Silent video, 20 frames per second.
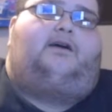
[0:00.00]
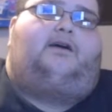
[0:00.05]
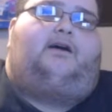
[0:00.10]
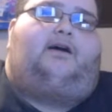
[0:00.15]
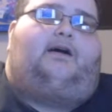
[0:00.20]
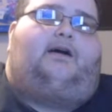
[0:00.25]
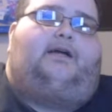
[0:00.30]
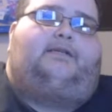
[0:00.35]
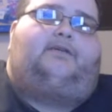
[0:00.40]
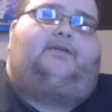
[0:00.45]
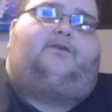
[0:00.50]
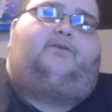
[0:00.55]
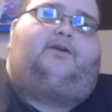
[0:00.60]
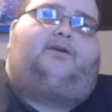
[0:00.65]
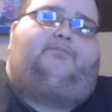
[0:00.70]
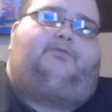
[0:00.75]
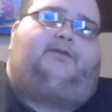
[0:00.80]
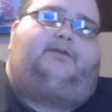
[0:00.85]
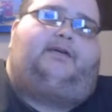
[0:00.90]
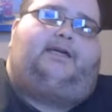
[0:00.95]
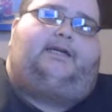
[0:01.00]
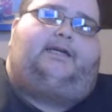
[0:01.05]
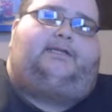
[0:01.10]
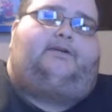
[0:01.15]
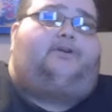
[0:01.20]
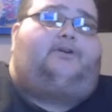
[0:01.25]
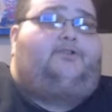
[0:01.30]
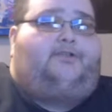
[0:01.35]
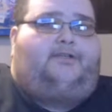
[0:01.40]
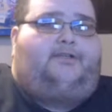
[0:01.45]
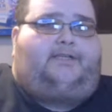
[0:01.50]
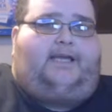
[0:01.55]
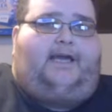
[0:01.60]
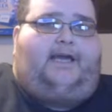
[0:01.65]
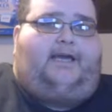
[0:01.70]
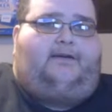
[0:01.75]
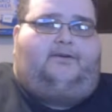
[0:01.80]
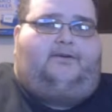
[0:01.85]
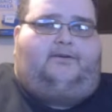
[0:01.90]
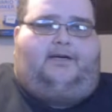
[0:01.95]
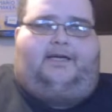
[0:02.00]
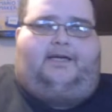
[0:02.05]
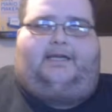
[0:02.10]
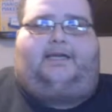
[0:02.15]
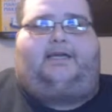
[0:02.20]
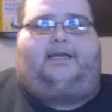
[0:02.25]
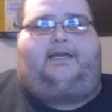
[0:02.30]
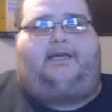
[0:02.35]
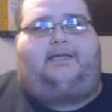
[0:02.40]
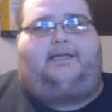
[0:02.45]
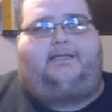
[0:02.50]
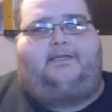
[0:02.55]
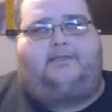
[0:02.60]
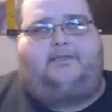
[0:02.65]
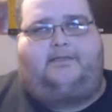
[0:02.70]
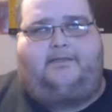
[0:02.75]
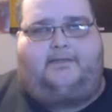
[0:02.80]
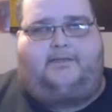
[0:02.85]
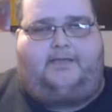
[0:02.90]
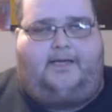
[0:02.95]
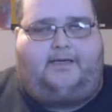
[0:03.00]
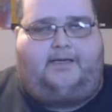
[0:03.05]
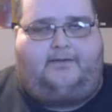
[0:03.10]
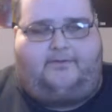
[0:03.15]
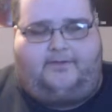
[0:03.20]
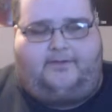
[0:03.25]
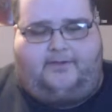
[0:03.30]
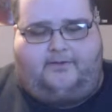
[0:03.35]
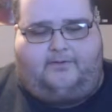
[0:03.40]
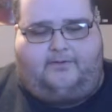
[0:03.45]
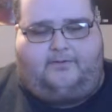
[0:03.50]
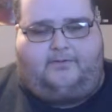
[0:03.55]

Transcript: I know I played Undertale. I hate Undertale though.